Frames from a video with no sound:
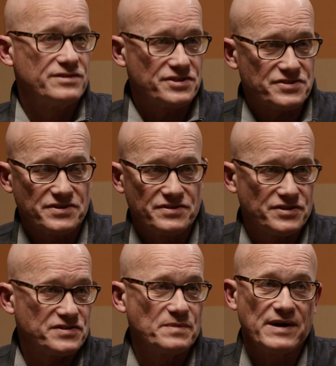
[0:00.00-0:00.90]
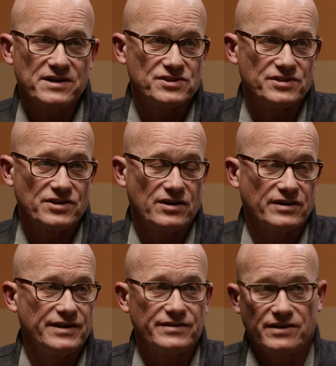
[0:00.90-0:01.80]
Just to mention young.
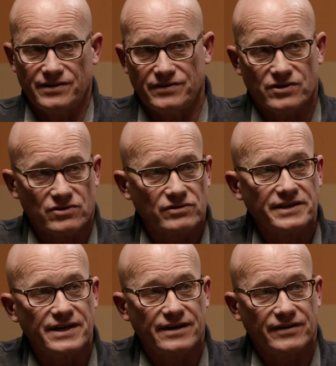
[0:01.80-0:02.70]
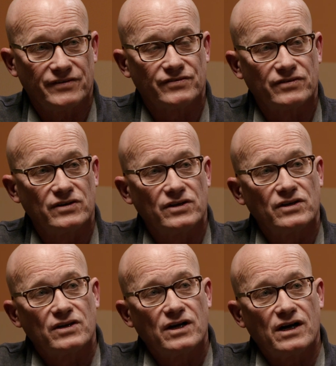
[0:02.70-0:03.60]
In the early days,
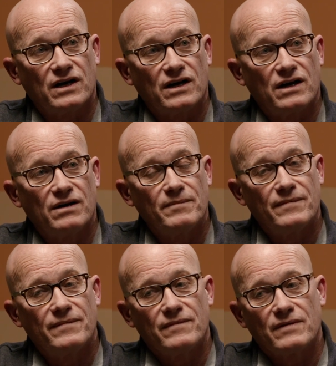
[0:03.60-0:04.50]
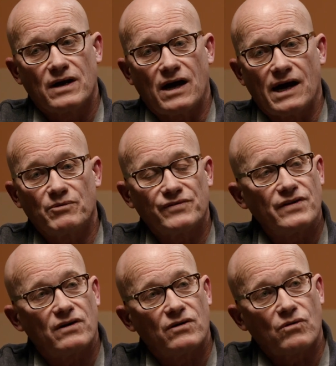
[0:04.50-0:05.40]
I was
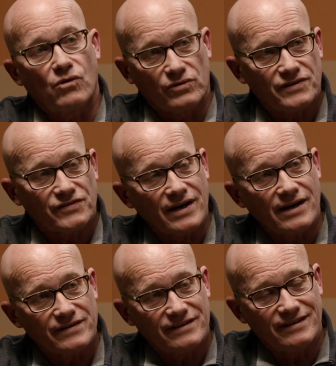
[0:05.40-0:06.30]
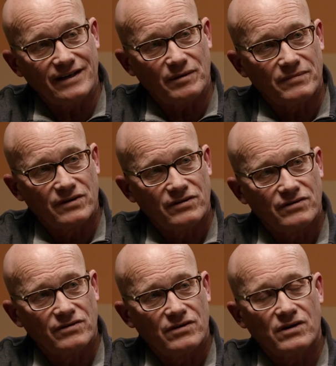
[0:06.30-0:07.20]
the oldest guy on the team,
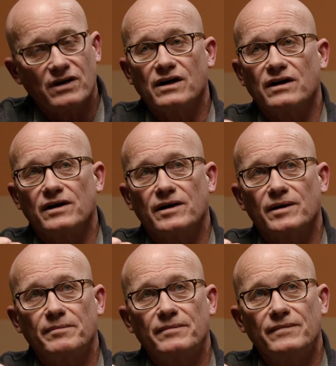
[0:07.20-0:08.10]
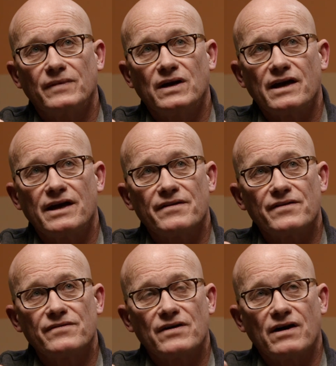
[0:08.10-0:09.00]

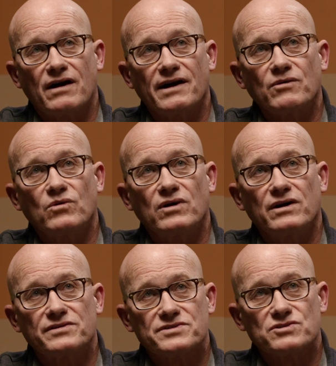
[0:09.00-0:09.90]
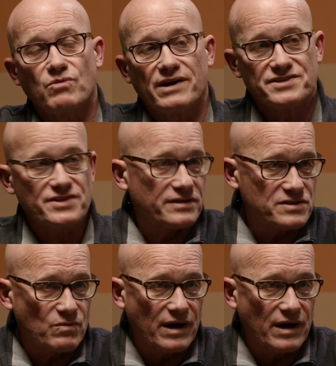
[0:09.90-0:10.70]
and I was 26 when